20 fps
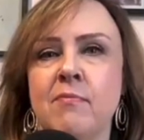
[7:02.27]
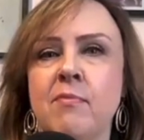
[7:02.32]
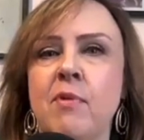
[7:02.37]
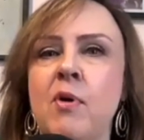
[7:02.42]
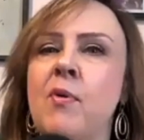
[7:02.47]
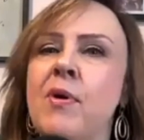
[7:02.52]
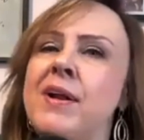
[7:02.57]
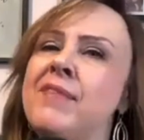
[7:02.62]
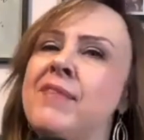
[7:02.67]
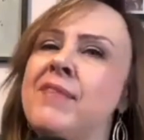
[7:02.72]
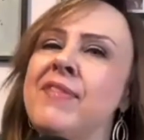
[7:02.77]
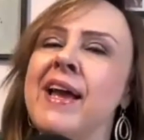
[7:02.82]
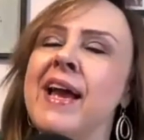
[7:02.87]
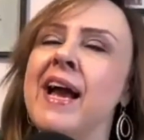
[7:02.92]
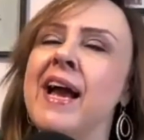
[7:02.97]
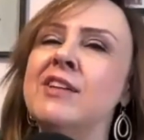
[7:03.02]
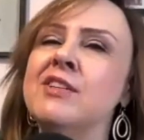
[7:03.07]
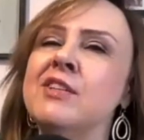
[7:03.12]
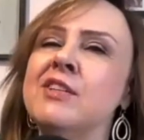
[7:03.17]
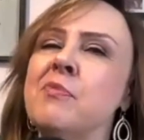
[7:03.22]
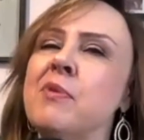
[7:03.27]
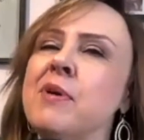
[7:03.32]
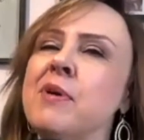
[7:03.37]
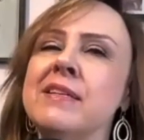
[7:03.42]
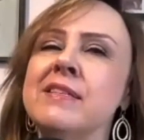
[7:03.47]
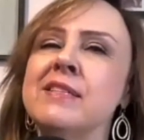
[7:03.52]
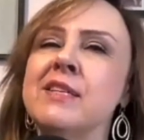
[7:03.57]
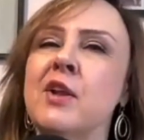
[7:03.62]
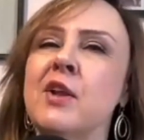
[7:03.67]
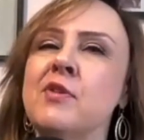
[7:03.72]
But what if they actually bring
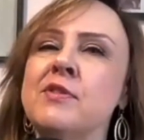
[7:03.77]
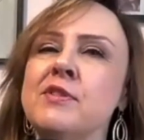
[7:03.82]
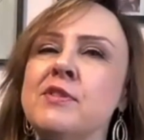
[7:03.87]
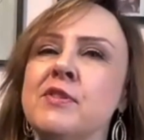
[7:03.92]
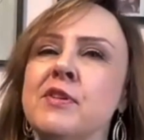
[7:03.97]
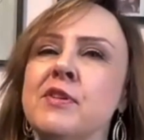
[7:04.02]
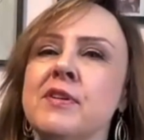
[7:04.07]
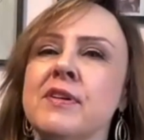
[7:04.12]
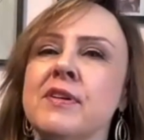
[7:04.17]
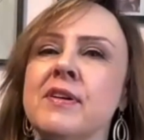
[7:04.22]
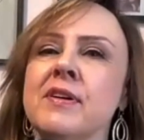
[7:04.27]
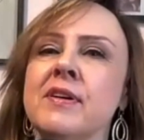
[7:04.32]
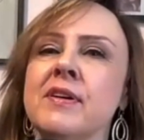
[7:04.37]
us closer?